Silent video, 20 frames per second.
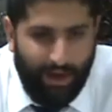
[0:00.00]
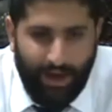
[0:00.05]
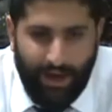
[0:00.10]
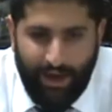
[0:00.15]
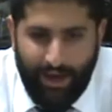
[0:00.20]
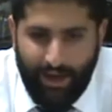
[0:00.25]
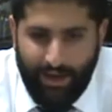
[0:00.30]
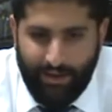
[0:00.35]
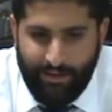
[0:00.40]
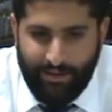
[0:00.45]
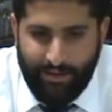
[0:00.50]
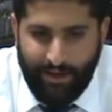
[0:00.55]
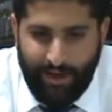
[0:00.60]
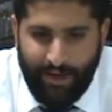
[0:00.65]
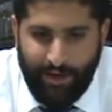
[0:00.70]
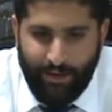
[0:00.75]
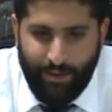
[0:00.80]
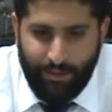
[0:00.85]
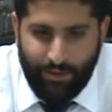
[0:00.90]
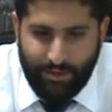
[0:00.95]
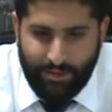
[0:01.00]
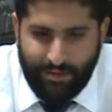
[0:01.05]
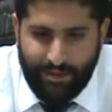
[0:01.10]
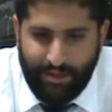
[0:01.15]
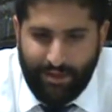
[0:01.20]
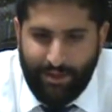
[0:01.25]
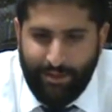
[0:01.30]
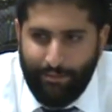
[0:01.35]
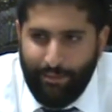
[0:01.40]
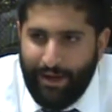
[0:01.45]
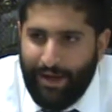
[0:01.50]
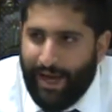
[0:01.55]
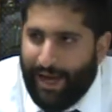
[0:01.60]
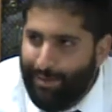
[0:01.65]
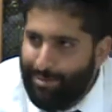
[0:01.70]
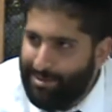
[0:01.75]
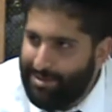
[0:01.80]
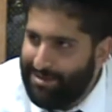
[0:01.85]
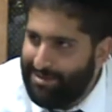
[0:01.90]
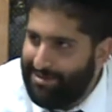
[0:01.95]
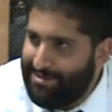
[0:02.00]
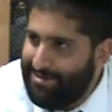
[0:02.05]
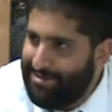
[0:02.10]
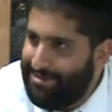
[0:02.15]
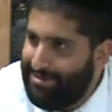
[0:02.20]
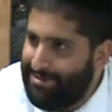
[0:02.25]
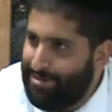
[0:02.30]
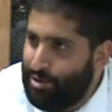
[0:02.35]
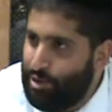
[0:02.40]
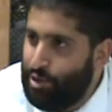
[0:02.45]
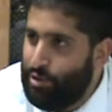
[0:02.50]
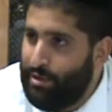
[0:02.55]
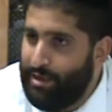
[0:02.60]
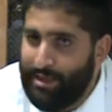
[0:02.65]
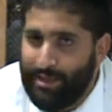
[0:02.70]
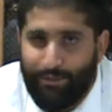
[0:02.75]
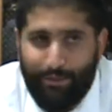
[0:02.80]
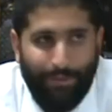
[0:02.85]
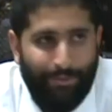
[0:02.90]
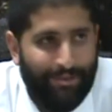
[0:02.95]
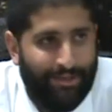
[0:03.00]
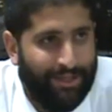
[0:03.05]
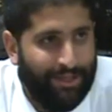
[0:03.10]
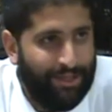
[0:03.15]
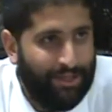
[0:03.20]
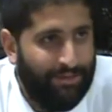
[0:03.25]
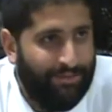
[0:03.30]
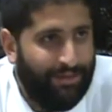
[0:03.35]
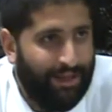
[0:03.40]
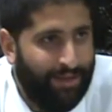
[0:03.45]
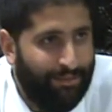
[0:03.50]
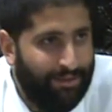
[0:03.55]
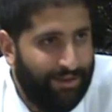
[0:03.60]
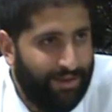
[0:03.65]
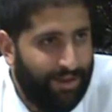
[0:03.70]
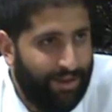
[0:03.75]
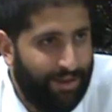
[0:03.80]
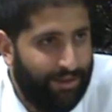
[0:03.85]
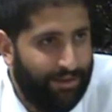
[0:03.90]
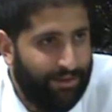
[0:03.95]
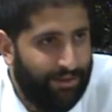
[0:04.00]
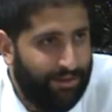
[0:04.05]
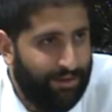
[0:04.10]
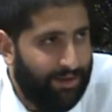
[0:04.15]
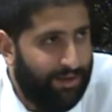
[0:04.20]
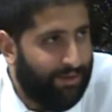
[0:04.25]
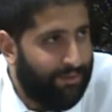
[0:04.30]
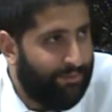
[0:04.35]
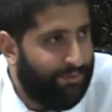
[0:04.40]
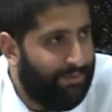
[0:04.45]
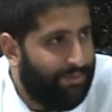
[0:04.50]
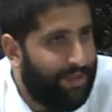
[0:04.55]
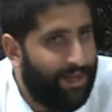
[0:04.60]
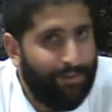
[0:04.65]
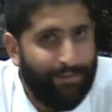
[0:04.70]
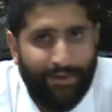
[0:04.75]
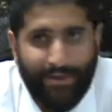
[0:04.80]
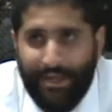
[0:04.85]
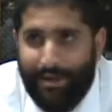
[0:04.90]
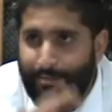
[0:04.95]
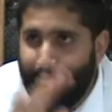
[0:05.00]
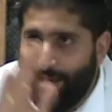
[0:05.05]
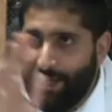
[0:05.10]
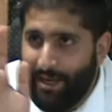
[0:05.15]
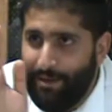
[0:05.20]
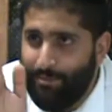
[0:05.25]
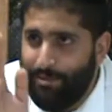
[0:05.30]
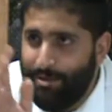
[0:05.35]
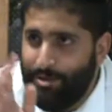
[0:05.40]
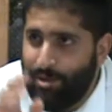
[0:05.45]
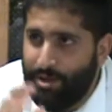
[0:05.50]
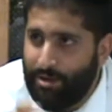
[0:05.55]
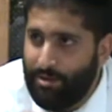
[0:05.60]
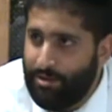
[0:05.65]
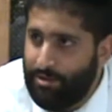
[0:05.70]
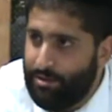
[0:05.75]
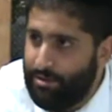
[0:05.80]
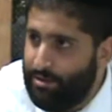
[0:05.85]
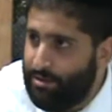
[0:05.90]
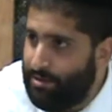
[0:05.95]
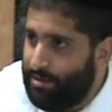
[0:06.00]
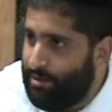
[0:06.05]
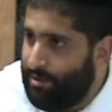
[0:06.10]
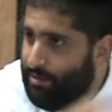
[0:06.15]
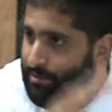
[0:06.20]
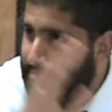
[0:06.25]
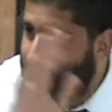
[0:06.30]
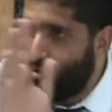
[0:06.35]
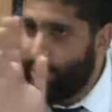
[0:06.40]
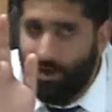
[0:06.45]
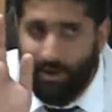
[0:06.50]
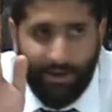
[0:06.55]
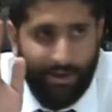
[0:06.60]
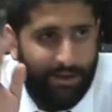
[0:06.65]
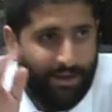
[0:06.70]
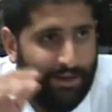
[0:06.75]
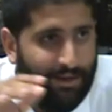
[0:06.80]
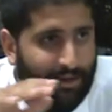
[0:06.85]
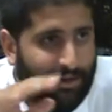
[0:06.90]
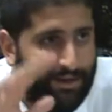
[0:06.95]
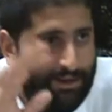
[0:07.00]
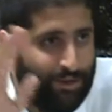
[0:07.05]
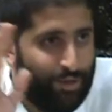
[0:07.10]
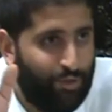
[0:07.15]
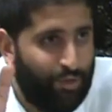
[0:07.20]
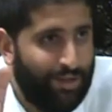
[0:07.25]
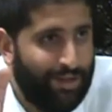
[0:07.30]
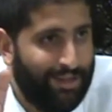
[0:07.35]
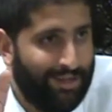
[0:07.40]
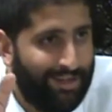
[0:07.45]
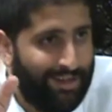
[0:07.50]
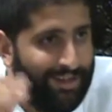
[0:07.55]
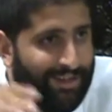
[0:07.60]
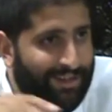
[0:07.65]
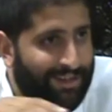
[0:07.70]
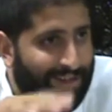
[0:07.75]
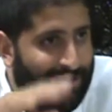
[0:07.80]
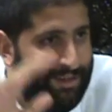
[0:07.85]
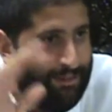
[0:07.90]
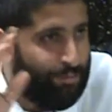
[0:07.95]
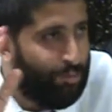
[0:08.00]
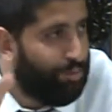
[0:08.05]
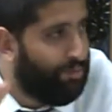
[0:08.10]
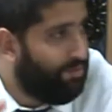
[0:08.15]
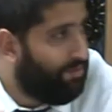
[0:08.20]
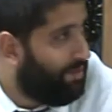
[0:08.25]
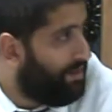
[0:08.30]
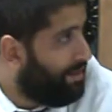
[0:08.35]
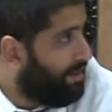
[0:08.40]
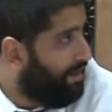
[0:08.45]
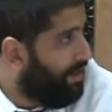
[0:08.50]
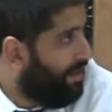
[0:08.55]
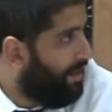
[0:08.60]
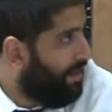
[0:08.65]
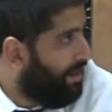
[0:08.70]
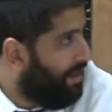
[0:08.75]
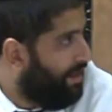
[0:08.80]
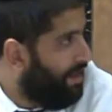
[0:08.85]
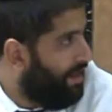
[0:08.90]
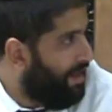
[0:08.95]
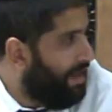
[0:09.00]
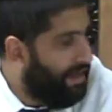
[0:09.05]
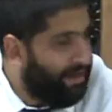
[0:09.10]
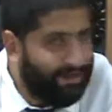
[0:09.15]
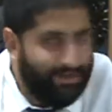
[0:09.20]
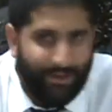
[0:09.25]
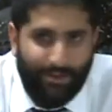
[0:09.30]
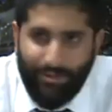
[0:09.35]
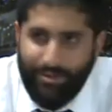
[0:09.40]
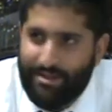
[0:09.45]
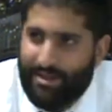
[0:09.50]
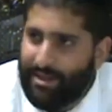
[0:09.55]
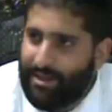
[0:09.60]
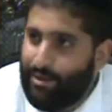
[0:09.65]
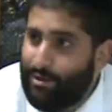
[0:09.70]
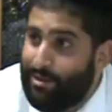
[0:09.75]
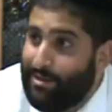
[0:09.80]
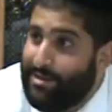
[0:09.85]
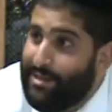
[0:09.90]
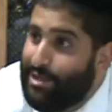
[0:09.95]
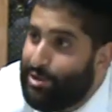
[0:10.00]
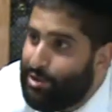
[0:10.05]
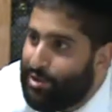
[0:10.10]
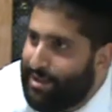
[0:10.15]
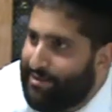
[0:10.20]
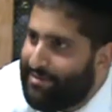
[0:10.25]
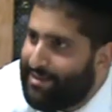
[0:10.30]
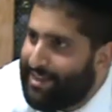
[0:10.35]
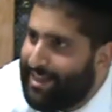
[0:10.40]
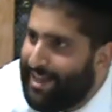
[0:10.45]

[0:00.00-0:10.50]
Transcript: And I noticed that in my absence, during the repetition of the Amidah became a jungle, like talking, drinking, moving, and it's almost like, you know, the teacher left the